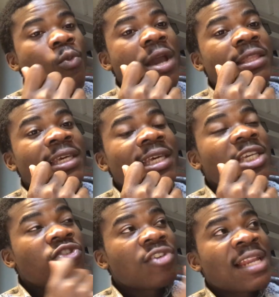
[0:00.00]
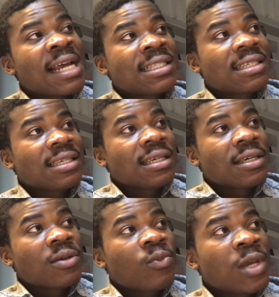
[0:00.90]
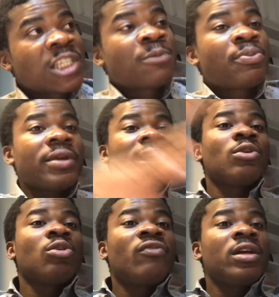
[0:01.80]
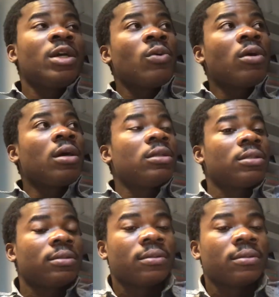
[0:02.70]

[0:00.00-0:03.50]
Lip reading: When the Israelites were spread all over the world,